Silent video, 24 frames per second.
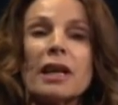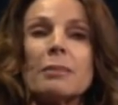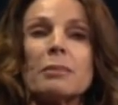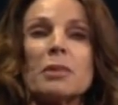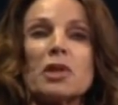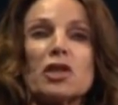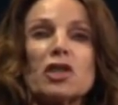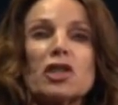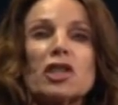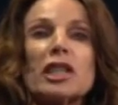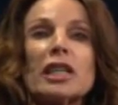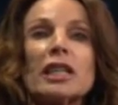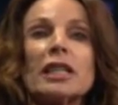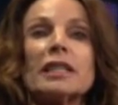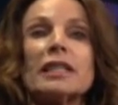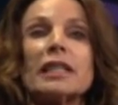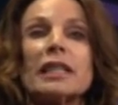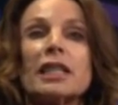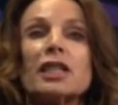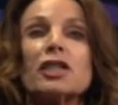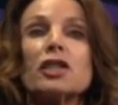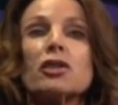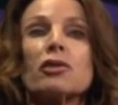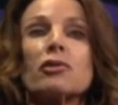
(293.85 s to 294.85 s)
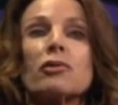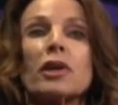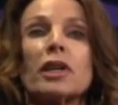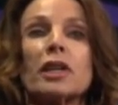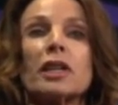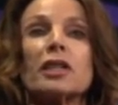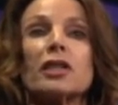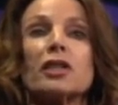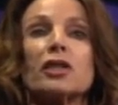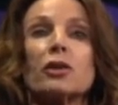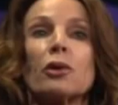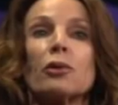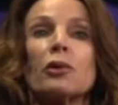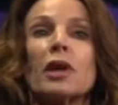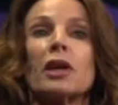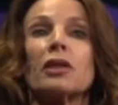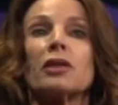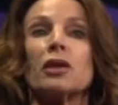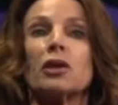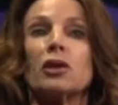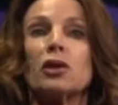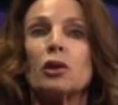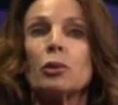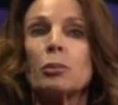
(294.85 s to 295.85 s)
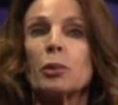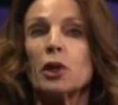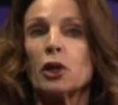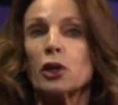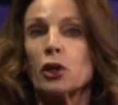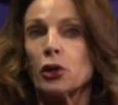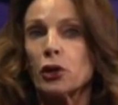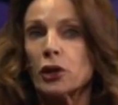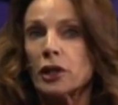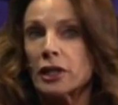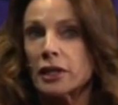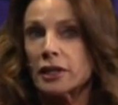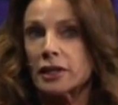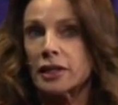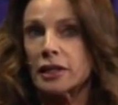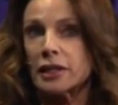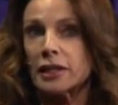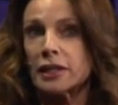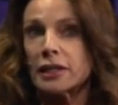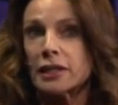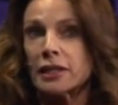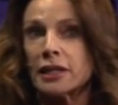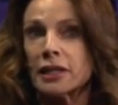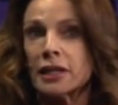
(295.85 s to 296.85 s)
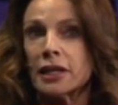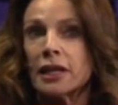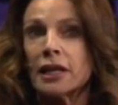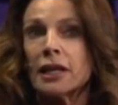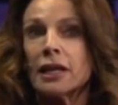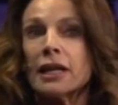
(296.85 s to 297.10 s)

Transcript: and machines integrated so that the human could exist